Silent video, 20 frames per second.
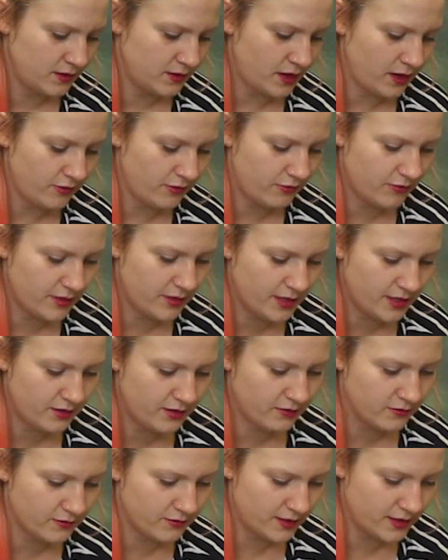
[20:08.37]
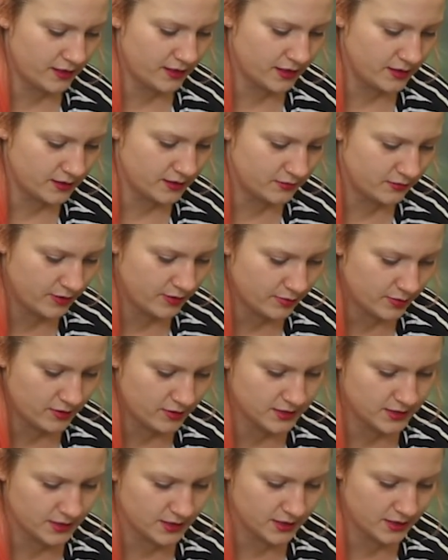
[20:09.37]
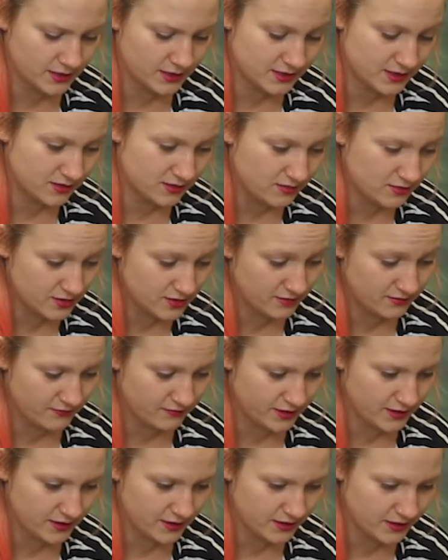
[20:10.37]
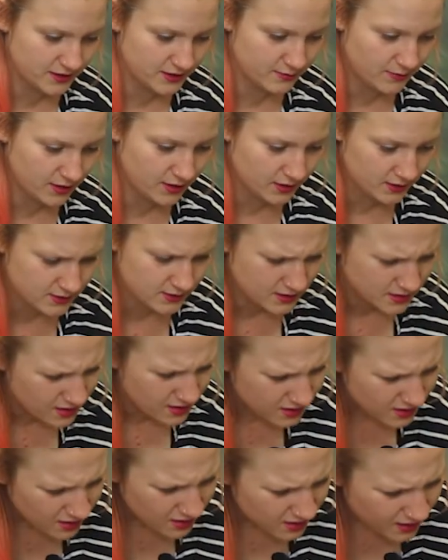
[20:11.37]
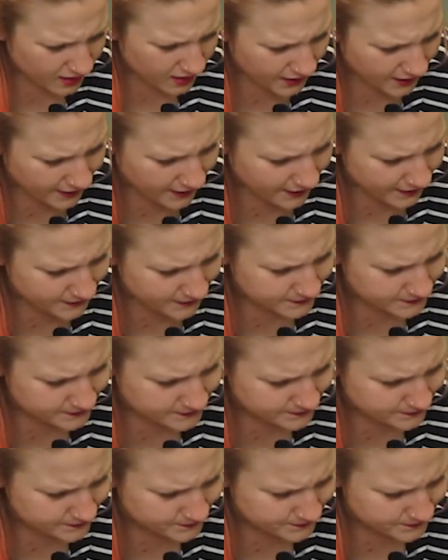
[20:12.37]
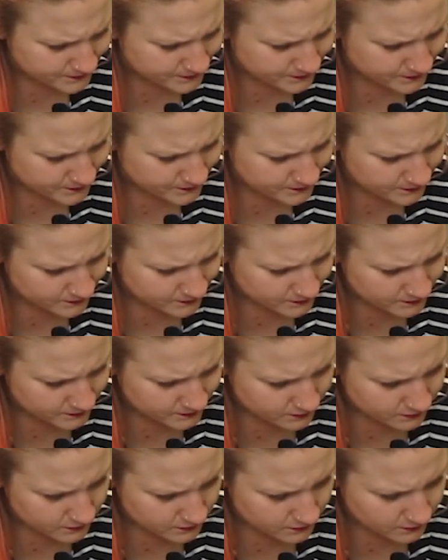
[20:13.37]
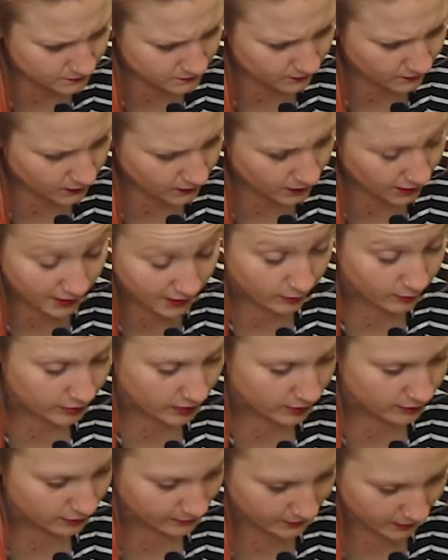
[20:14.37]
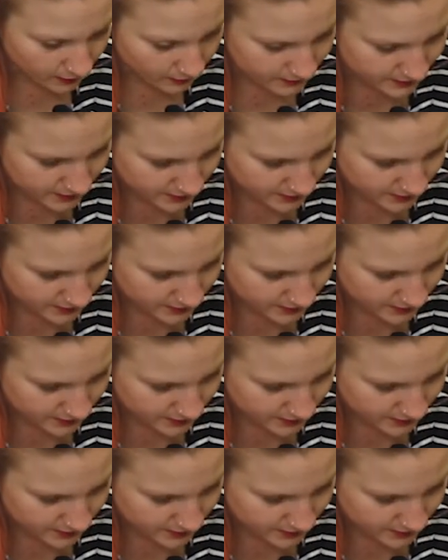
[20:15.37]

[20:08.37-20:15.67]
I really thought that needed repotting. It's not a very nice mix. Anyway, blah, blah, blah. Went